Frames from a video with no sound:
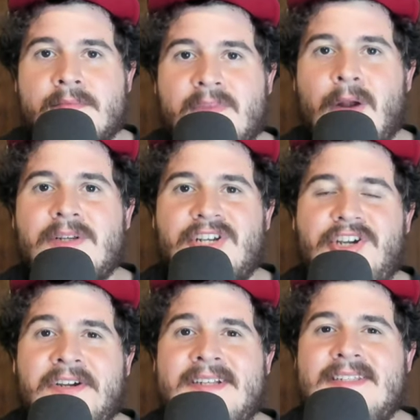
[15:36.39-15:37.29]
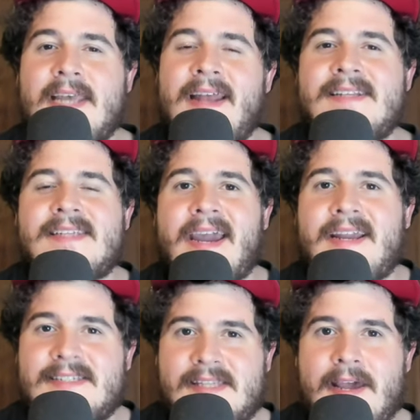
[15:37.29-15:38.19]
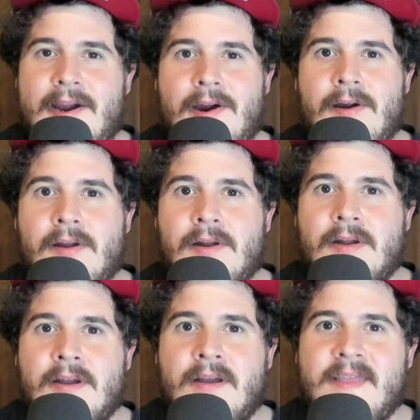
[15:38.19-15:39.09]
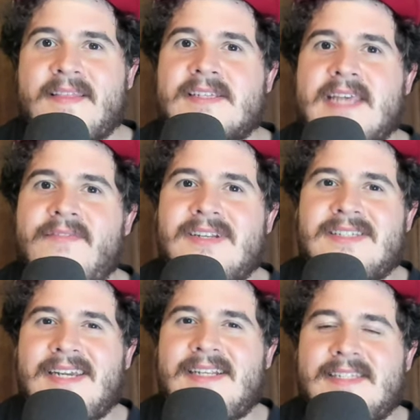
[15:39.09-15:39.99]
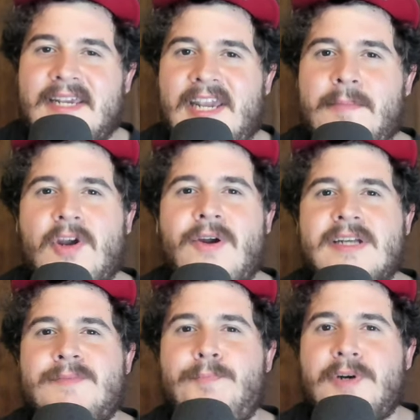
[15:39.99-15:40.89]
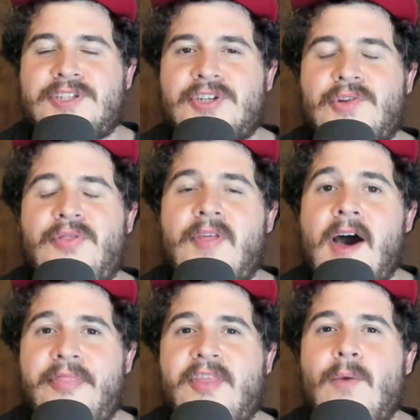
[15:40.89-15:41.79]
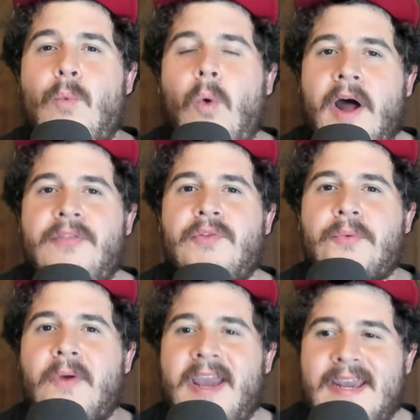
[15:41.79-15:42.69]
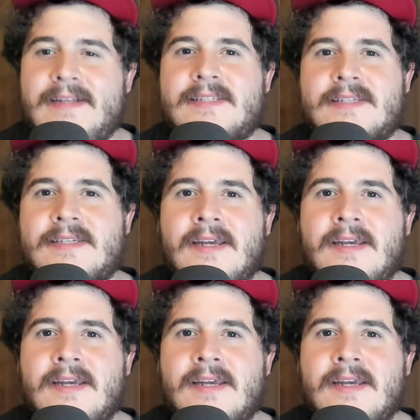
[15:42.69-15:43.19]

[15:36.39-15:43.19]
There was a good 10 seconds there that the 17 team and Chris Buescher thought they won the race.